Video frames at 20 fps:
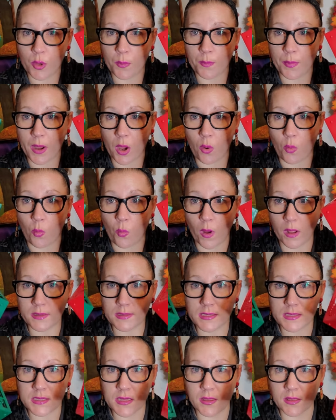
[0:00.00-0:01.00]
But
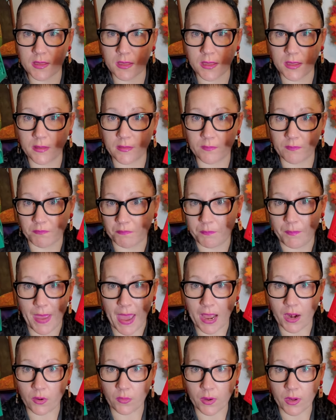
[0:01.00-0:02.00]
once the
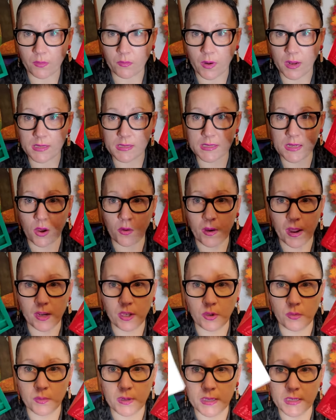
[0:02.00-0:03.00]
battery runs out
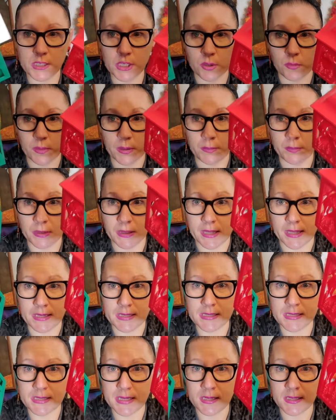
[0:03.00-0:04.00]
and you need to
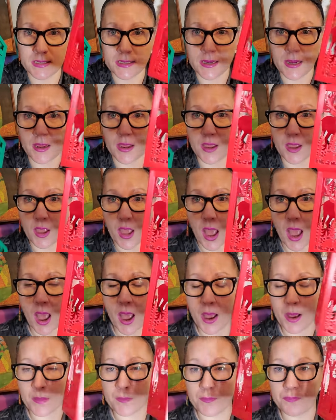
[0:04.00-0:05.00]
replace it,
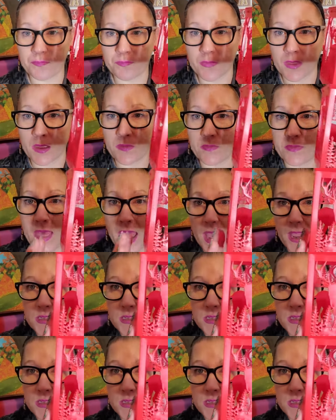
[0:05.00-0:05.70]
um, that